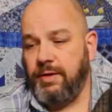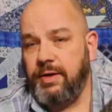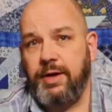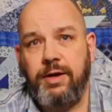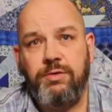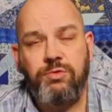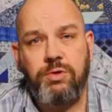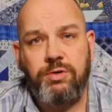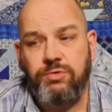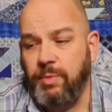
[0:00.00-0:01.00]
I
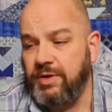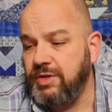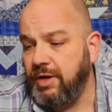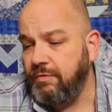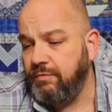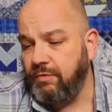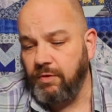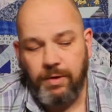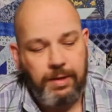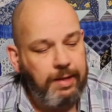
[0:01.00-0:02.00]
drew myself.
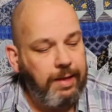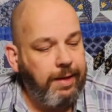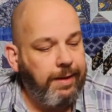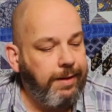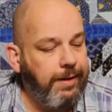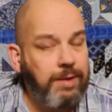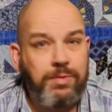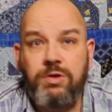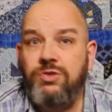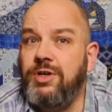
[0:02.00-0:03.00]
I'm
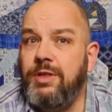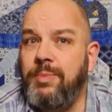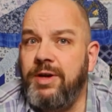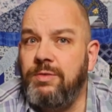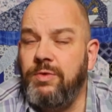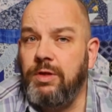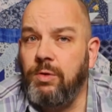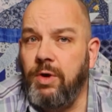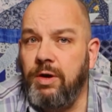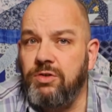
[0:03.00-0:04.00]
going to share the pattern with
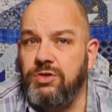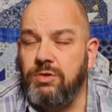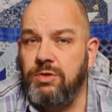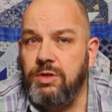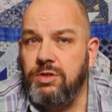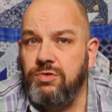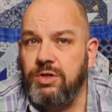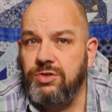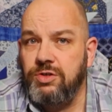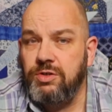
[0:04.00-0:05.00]
you and also the
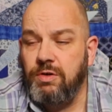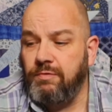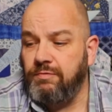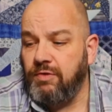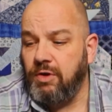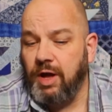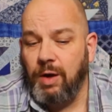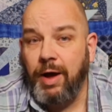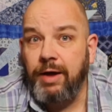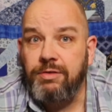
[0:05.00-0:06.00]
instructions of
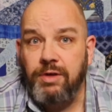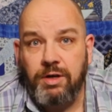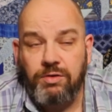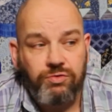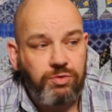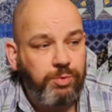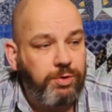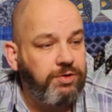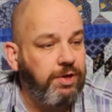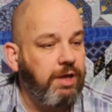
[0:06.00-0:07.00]
how I think you should
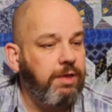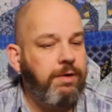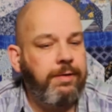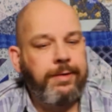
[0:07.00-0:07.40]
put it together.